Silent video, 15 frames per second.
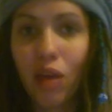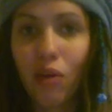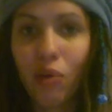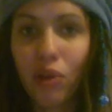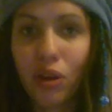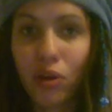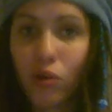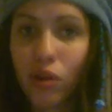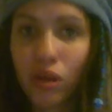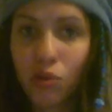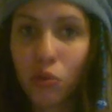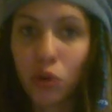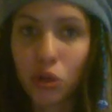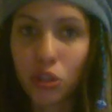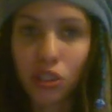We don't need
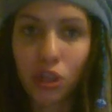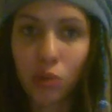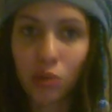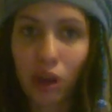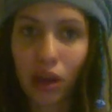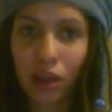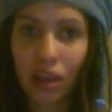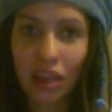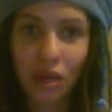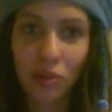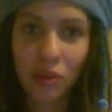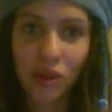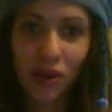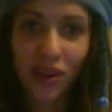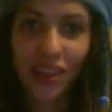more shit piling up
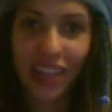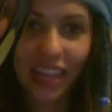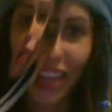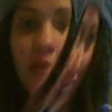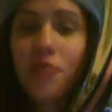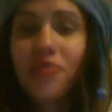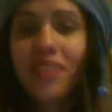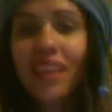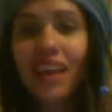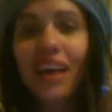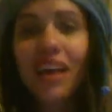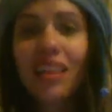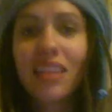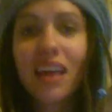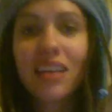in boxes.
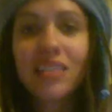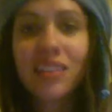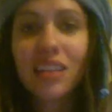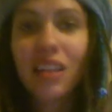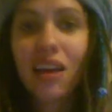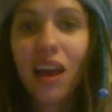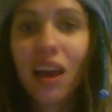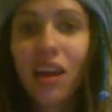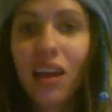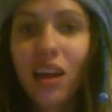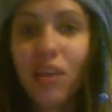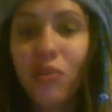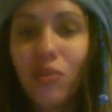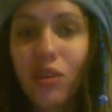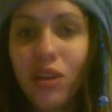And lastly, I kind
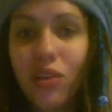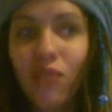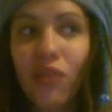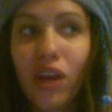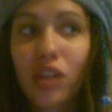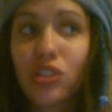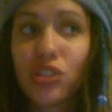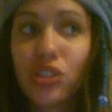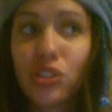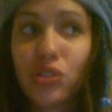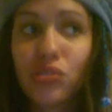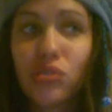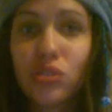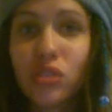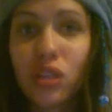of want to invite
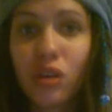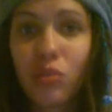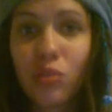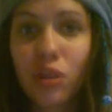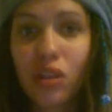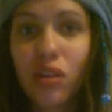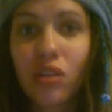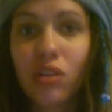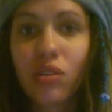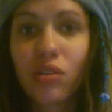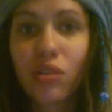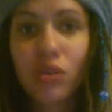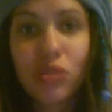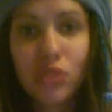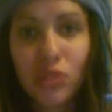you to tell me
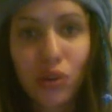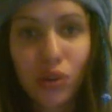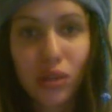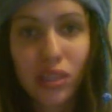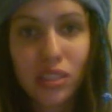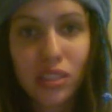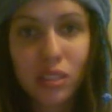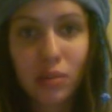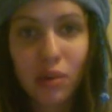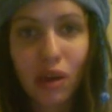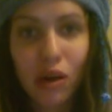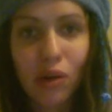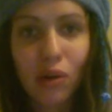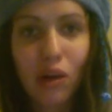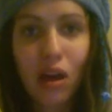your stories
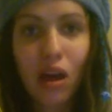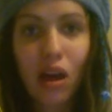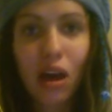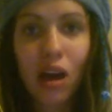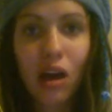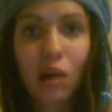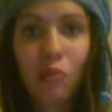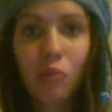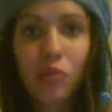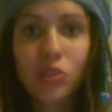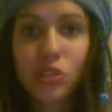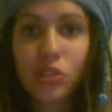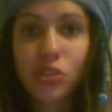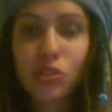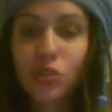about
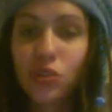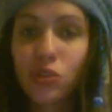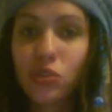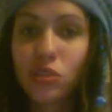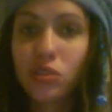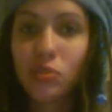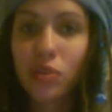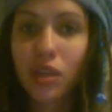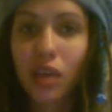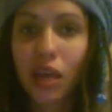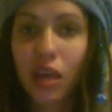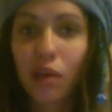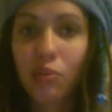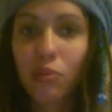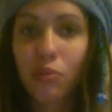what you do to
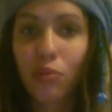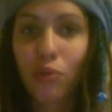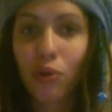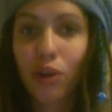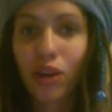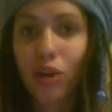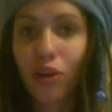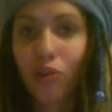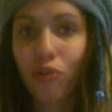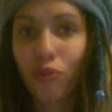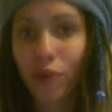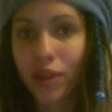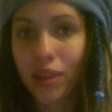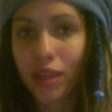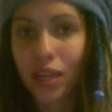become more
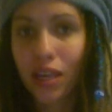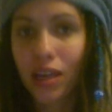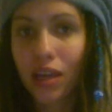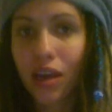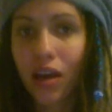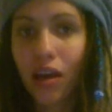eco-friendly.